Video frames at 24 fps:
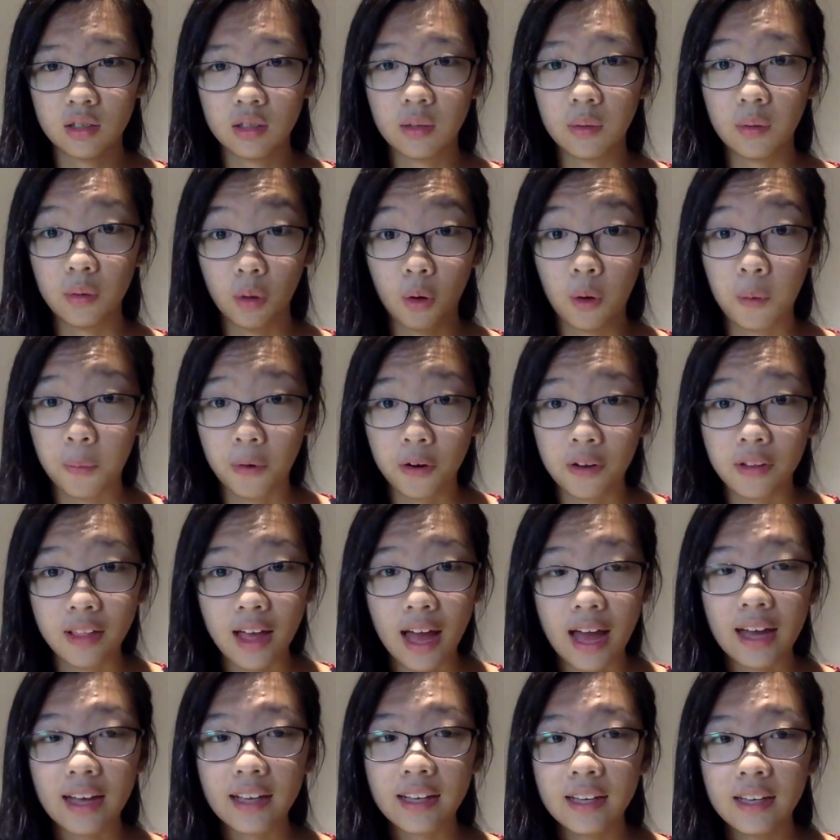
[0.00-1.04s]
Lord
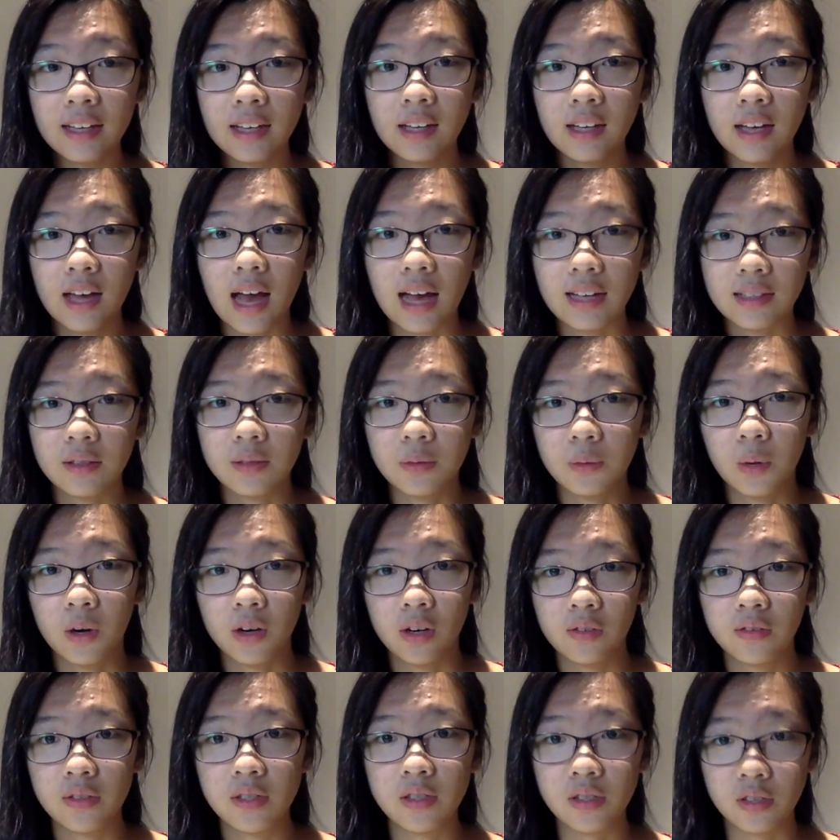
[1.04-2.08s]
Burlack asked one
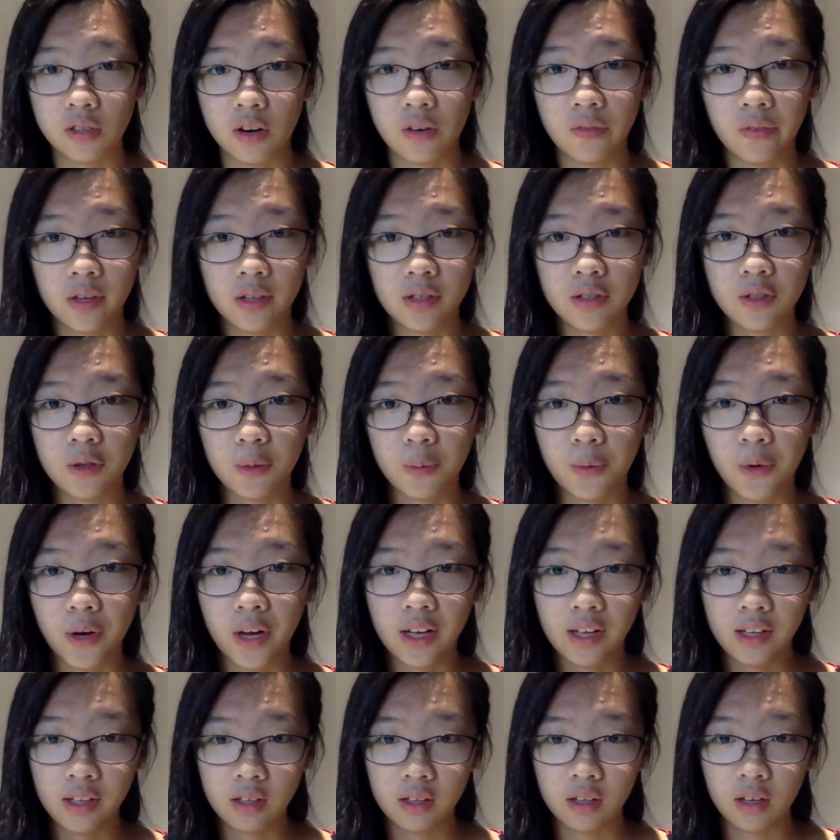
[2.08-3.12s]
of his servants to
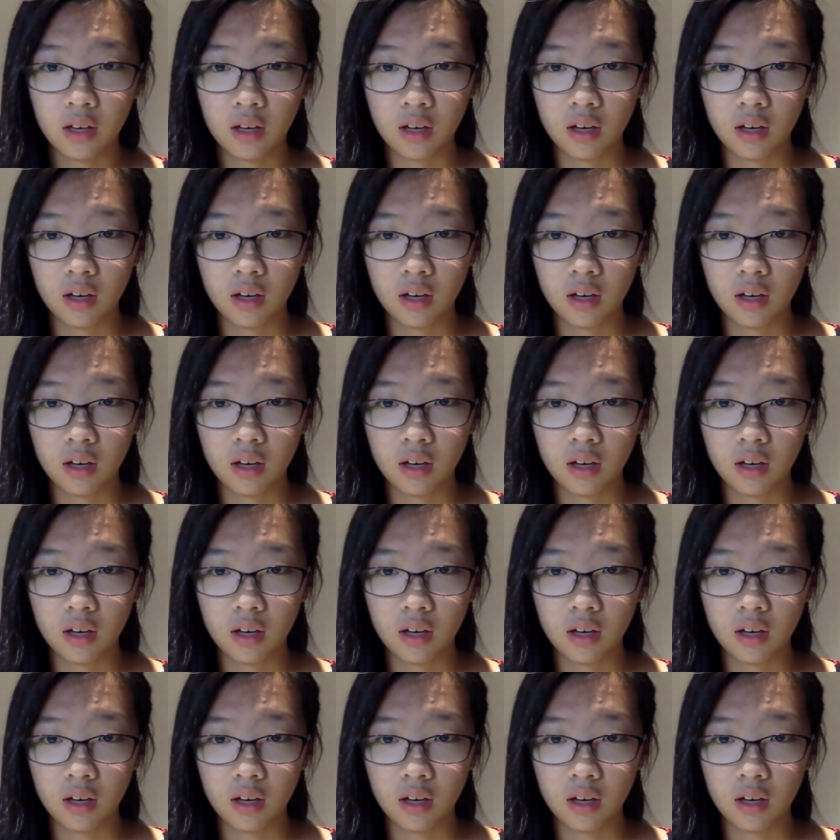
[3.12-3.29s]
bring